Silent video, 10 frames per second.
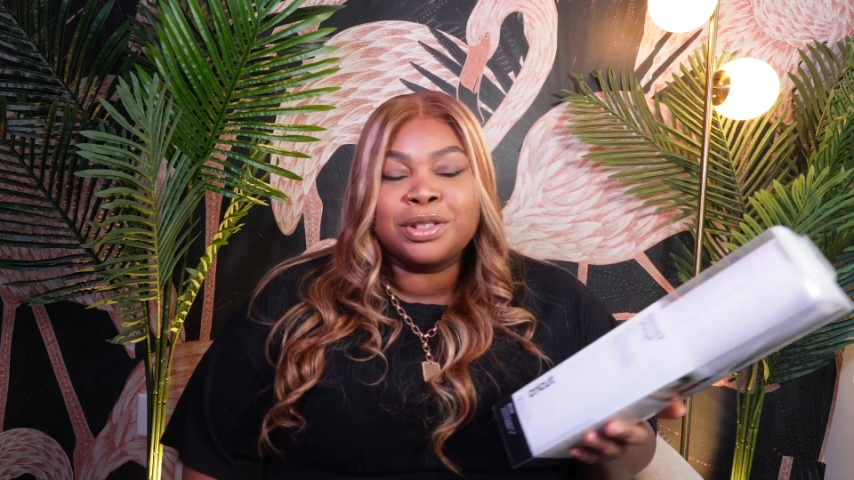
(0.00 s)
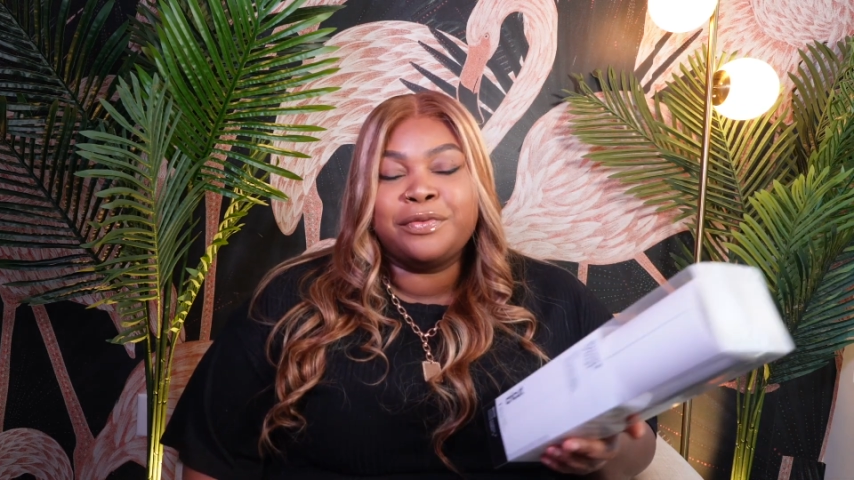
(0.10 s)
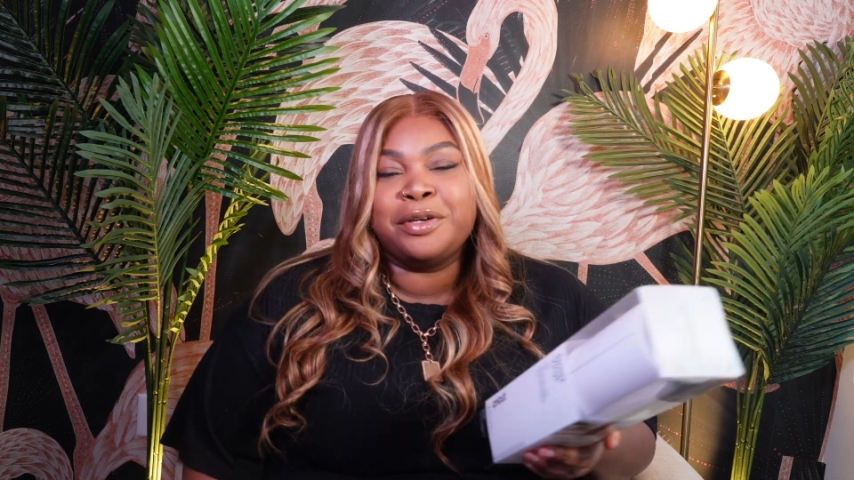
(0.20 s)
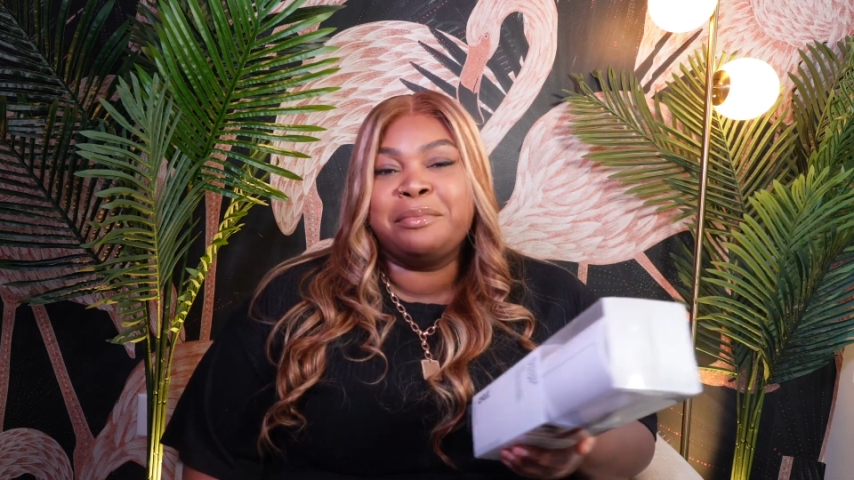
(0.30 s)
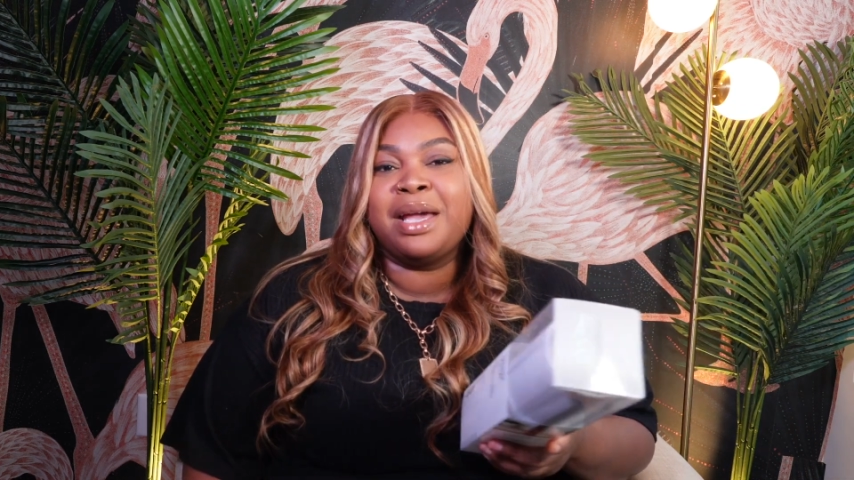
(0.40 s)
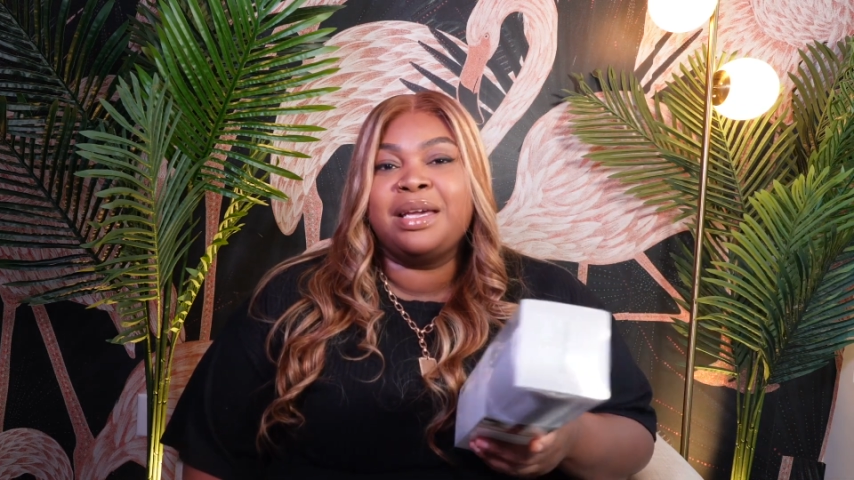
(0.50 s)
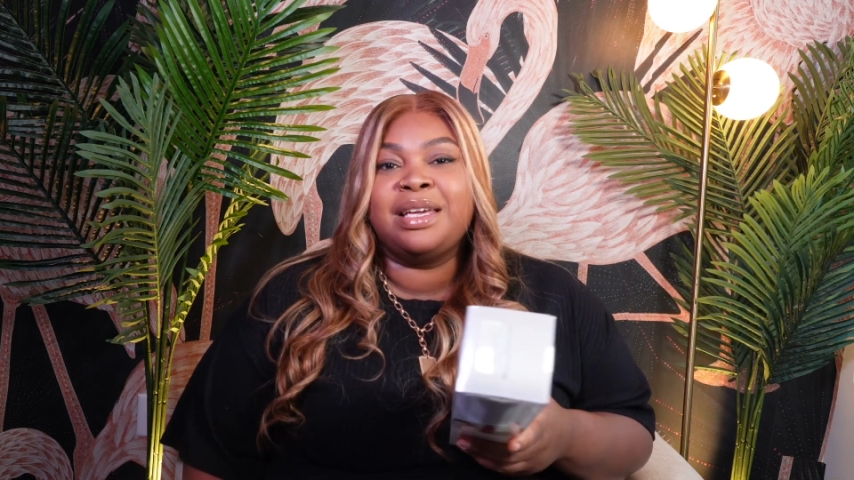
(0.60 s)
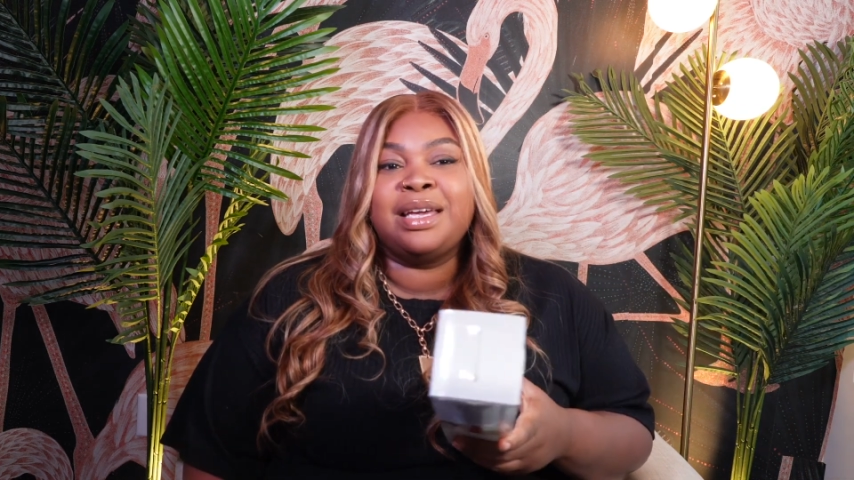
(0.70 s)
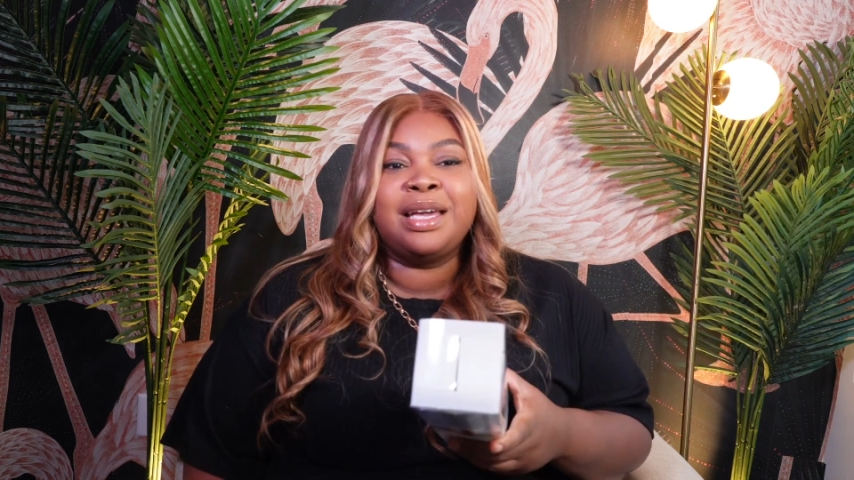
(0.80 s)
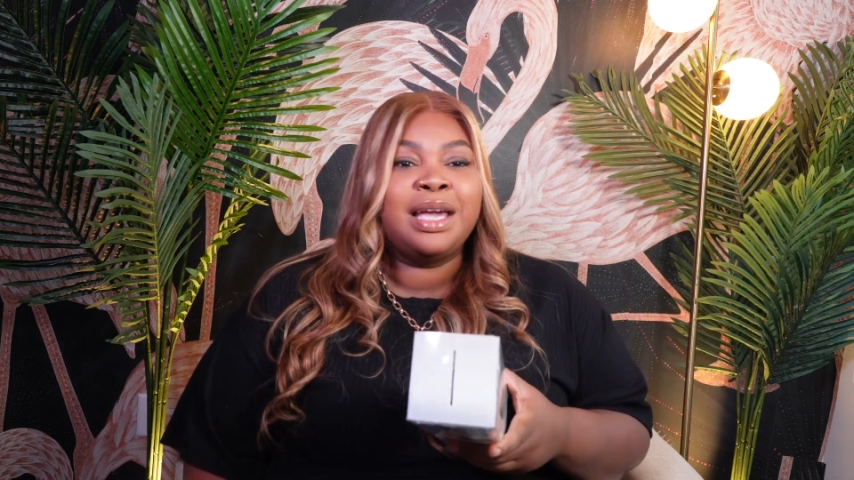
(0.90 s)
if you're
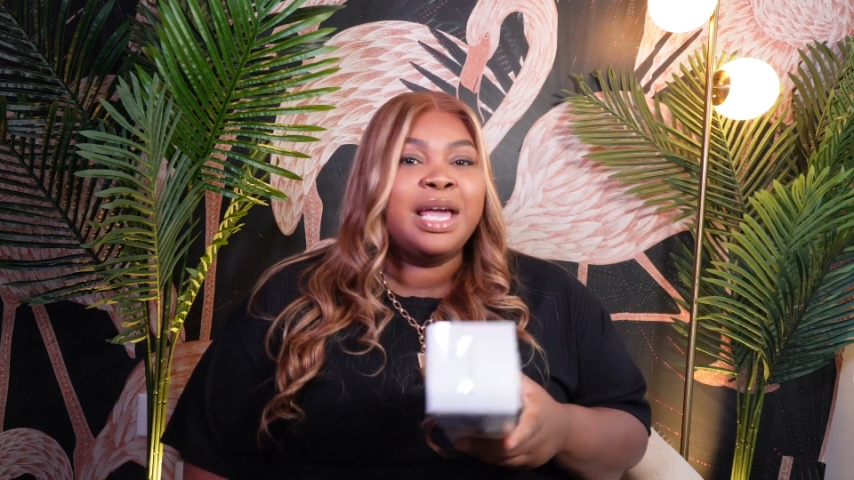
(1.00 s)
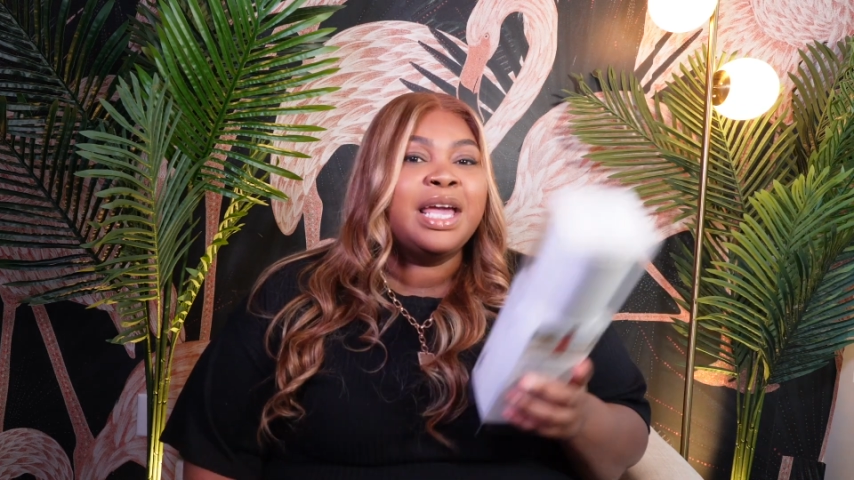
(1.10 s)
making